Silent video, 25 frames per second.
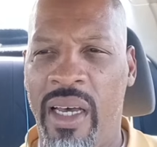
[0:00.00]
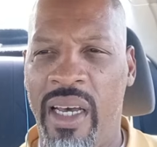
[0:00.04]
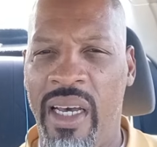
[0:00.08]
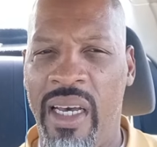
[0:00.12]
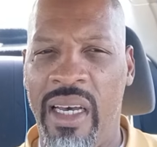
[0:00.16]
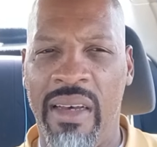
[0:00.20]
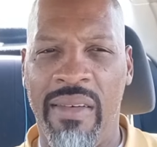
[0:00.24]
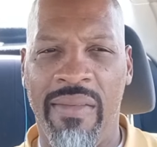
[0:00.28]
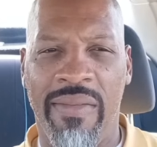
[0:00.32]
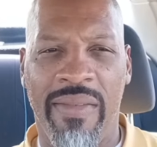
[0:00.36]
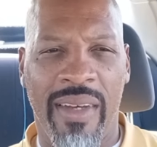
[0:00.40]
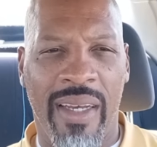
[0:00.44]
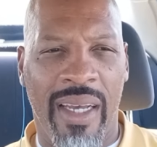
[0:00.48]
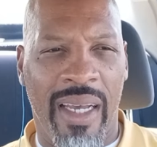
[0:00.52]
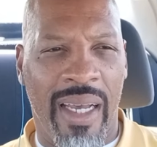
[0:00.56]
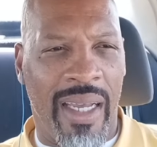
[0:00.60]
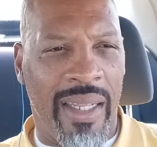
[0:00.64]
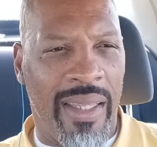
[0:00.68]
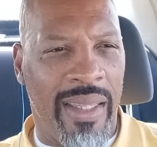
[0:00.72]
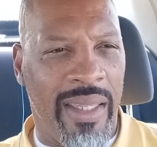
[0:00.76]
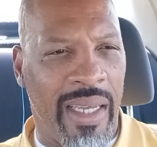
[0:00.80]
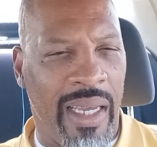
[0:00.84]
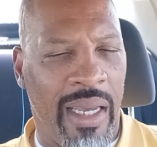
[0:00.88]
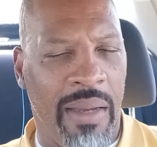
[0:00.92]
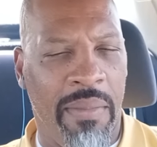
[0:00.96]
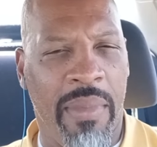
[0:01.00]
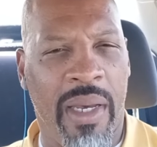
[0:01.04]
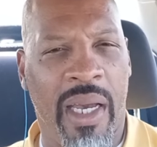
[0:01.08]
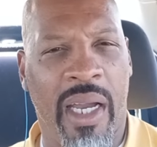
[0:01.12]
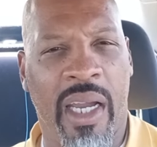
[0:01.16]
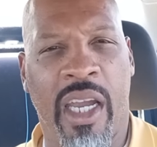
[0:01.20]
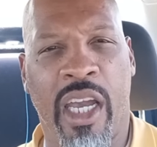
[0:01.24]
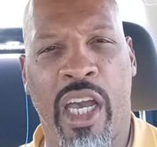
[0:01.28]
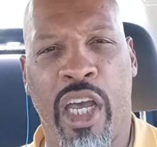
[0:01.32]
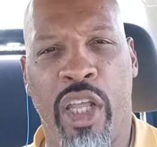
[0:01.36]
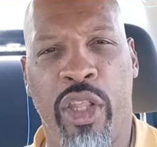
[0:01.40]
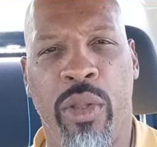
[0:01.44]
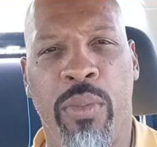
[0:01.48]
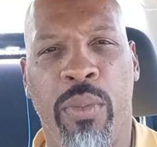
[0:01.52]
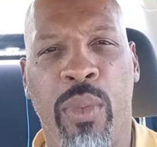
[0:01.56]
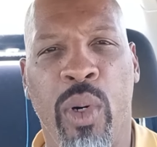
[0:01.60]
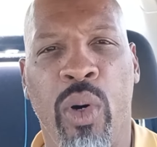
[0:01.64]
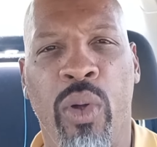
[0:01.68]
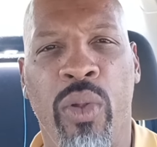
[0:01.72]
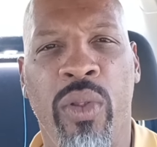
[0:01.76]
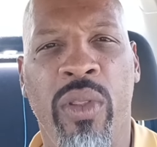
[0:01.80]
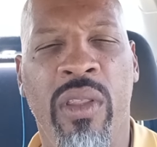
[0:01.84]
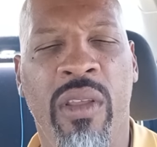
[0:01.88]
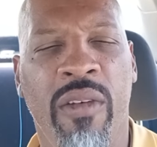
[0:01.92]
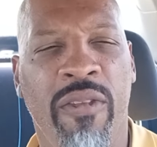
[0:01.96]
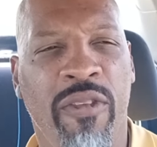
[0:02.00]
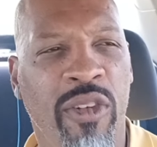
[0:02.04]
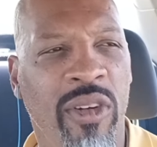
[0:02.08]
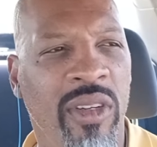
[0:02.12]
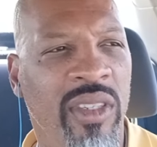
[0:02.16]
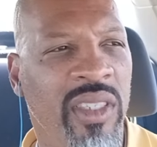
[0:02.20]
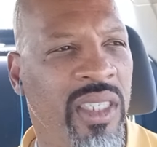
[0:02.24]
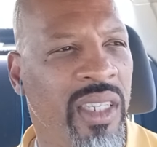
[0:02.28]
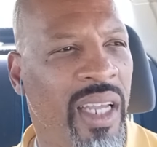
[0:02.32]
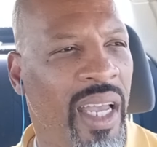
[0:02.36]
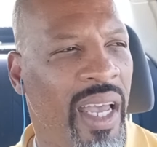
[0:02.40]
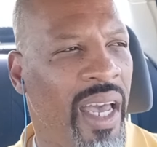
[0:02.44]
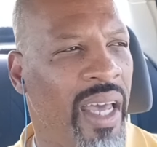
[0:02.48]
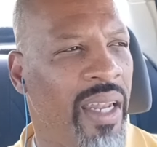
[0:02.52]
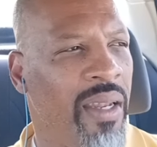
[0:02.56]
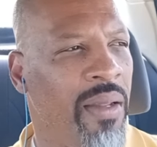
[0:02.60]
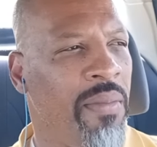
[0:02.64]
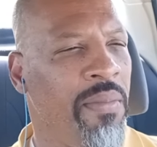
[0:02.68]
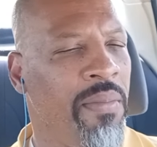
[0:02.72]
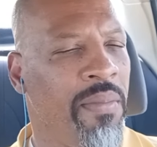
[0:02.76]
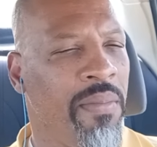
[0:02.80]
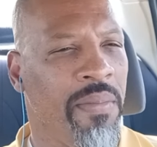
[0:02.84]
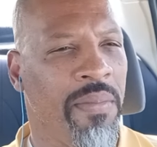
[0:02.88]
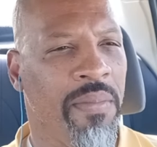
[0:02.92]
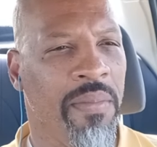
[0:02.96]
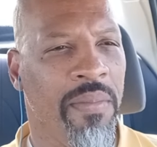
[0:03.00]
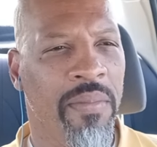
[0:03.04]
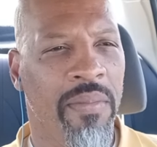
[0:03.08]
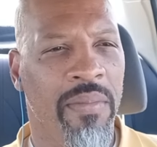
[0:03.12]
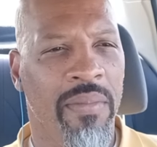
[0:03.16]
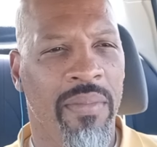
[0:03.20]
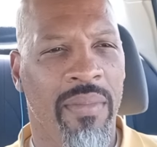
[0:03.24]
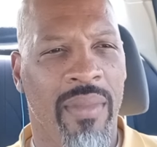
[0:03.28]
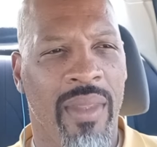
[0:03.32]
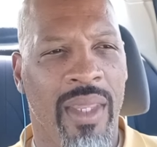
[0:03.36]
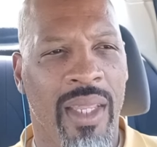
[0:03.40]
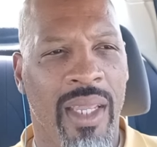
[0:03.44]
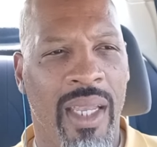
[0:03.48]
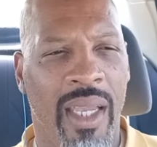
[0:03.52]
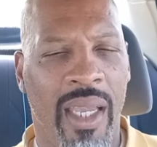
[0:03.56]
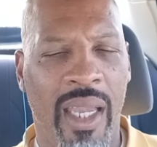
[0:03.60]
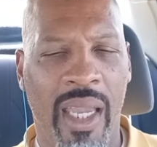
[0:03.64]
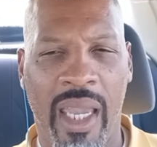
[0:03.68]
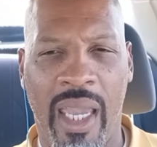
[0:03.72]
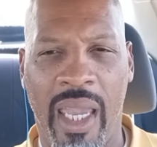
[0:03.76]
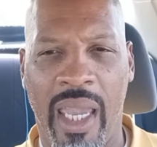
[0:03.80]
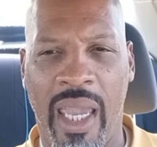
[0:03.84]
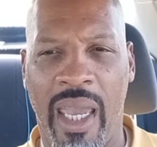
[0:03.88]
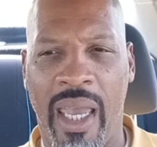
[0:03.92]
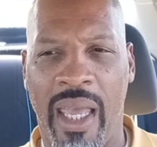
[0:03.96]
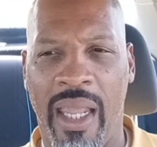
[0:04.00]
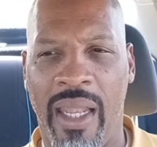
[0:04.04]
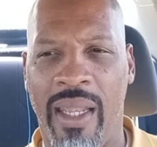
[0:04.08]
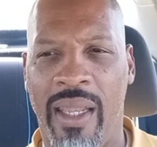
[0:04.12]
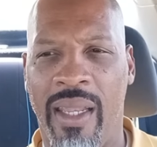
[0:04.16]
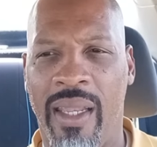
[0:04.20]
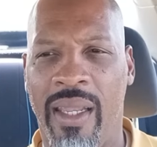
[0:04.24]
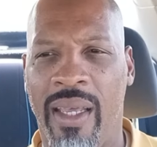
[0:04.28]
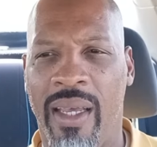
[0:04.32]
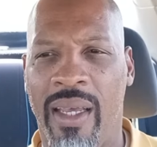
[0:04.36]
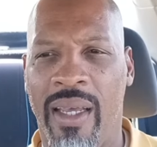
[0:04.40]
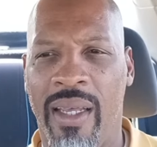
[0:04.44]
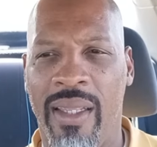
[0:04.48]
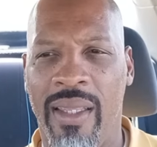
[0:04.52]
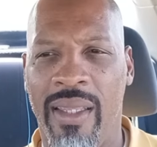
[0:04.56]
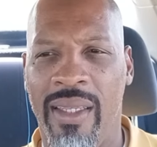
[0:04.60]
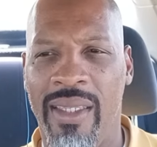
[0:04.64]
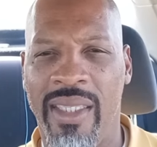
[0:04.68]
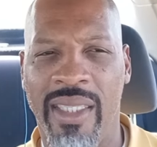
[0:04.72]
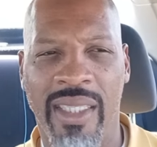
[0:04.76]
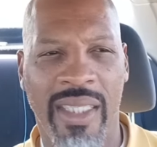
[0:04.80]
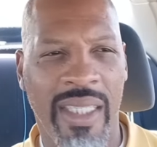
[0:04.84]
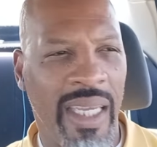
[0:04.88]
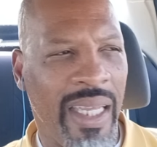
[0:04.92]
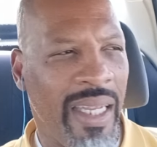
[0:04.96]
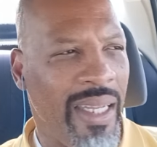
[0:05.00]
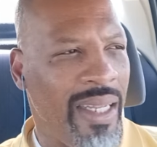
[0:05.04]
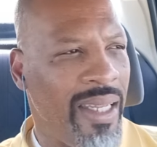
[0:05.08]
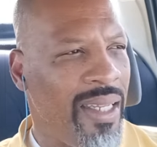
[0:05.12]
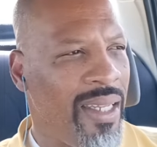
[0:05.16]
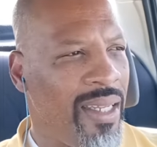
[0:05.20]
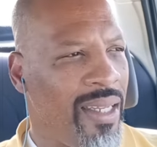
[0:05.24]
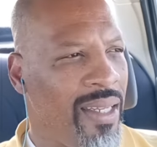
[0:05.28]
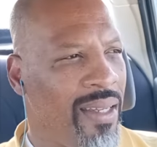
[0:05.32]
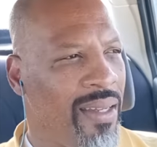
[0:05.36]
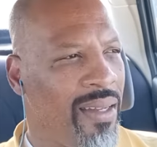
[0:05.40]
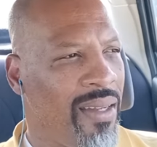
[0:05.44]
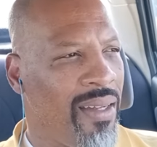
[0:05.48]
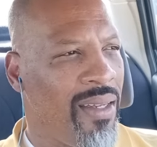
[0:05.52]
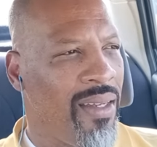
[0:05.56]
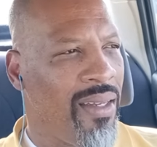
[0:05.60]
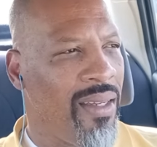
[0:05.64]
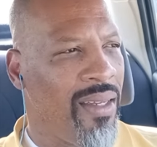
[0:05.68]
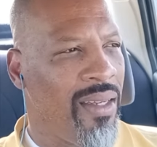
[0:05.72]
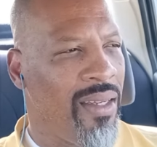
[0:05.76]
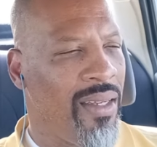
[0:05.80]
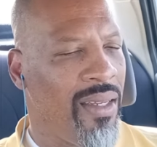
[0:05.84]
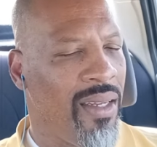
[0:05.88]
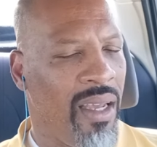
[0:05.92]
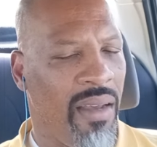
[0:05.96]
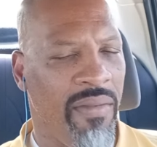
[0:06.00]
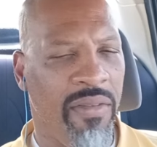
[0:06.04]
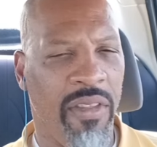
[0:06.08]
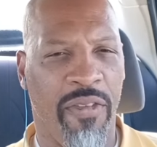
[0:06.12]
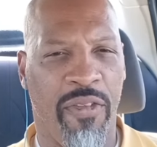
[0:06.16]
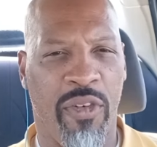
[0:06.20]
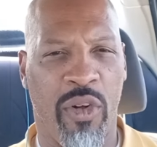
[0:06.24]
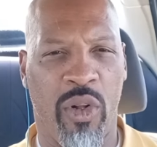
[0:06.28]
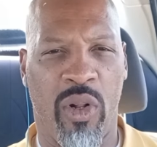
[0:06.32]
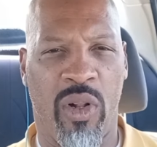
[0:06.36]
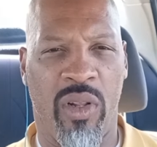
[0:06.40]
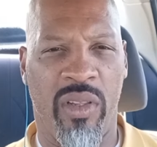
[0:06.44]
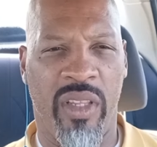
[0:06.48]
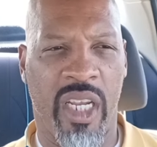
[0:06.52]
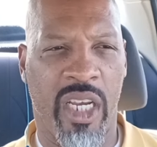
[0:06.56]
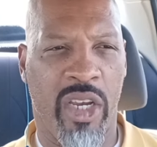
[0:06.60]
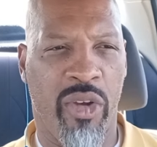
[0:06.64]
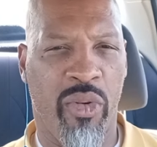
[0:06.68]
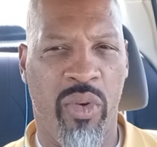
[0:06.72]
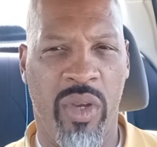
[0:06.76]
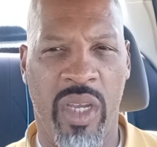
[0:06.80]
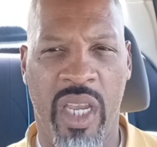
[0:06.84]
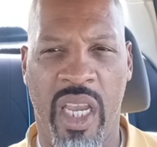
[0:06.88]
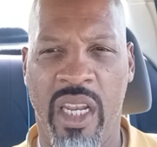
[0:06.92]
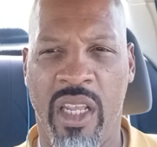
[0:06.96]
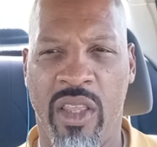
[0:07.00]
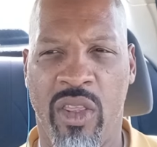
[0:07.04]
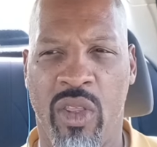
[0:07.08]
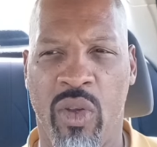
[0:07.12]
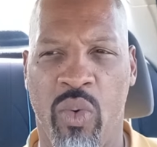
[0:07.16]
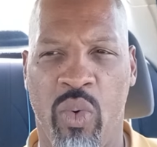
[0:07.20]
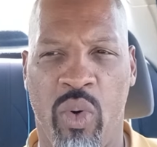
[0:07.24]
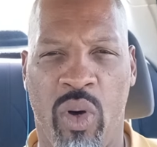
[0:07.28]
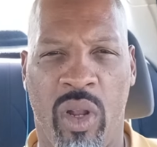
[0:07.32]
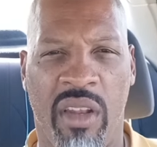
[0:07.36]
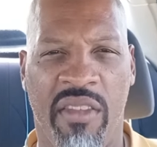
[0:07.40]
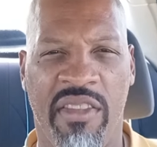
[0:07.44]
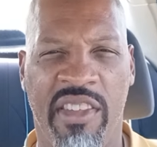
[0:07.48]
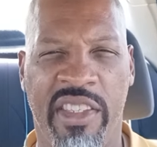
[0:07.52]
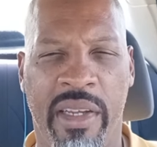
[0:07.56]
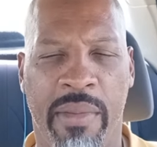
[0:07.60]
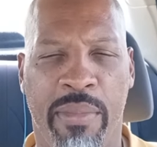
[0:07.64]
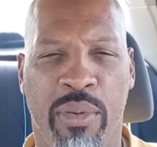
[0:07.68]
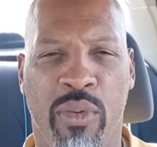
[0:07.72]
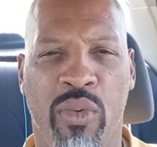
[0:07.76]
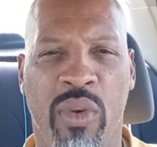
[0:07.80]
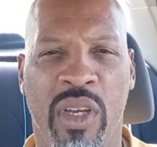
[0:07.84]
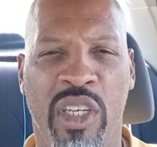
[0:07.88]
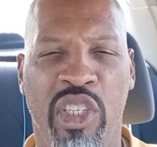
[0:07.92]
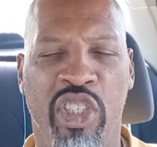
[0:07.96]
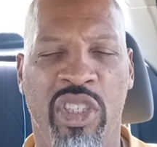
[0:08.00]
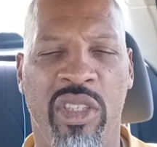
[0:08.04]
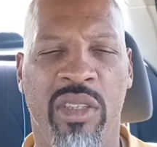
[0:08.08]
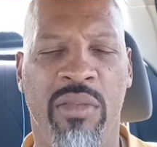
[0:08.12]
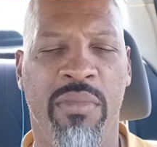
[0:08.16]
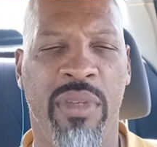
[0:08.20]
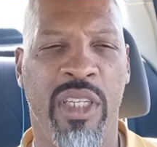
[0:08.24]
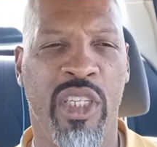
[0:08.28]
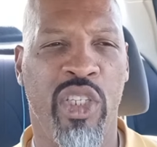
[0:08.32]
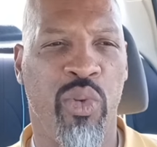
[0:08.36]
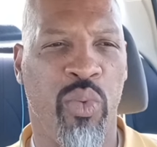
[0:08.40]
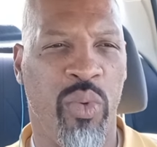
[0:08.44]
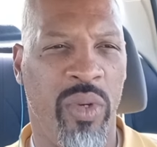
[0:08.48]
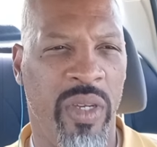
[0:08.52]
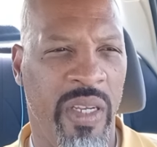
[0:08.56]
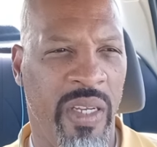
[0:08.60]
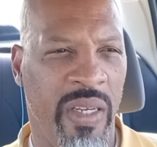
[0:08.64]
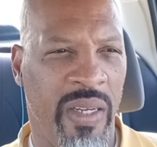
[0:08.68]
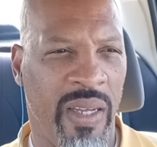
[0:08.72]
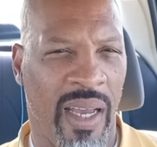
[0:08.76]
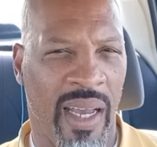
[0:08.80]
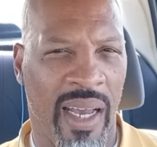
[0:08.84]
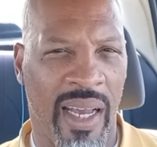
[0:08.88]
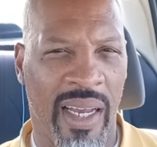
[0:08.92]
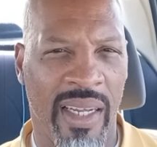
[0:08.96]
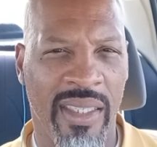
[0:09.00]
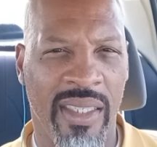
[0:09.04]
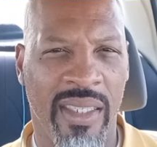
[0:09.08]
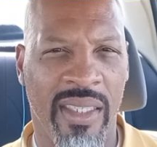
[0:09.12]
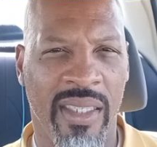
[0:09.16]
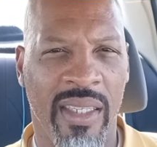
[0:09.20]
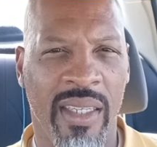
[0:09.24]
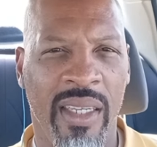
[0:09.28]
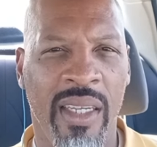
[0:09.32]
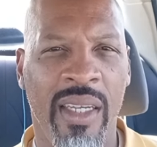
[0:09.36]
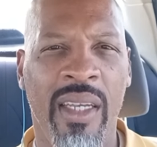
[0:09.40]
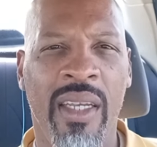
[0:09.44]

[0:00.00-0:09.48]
of Adam HaKadmon, the first Adam, and the sin of the fall that created the wall of separation between us,